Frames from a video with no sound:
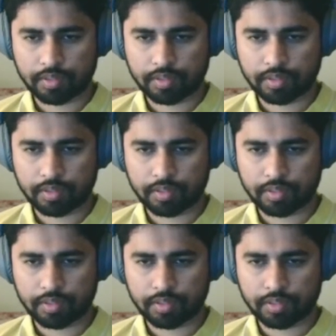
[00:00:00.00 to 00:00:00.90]
now what
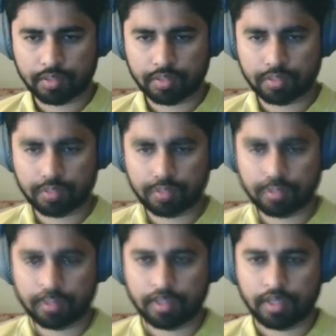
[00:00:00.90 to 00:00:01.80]
else?
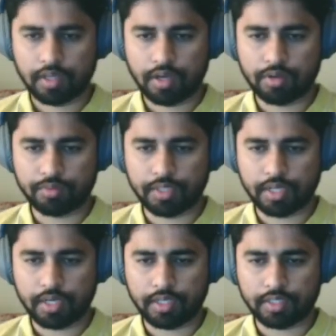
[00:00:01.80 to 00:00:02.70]
Oh, the
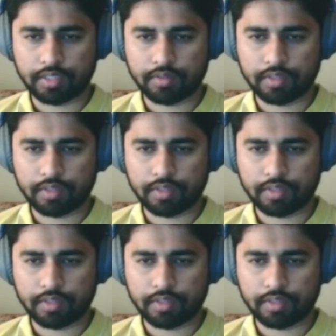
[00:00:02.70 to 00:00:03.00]
height.